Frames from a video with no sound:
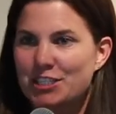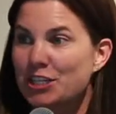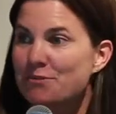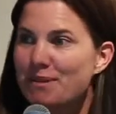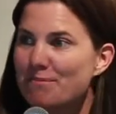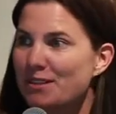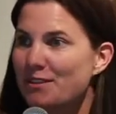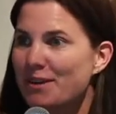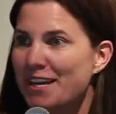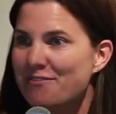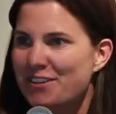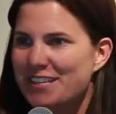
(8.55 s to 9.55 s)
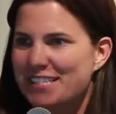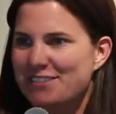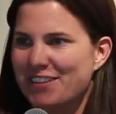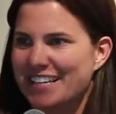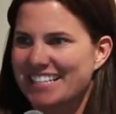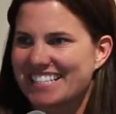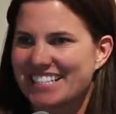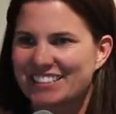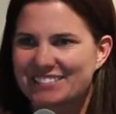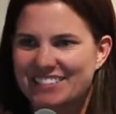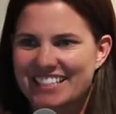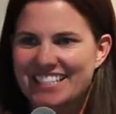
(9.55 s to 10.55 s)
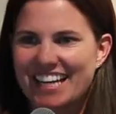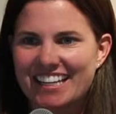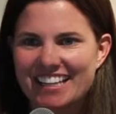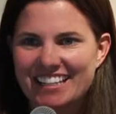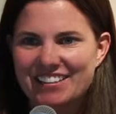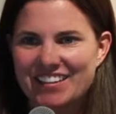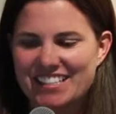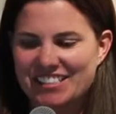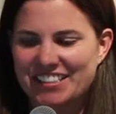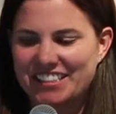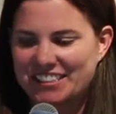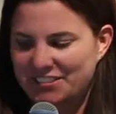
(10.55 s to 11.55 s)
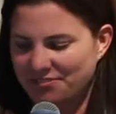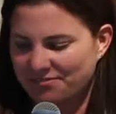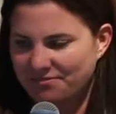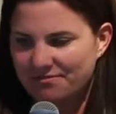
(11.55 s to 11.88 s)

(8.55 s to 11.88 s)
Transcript: turn people away for this event, so we're excited that you guys are here.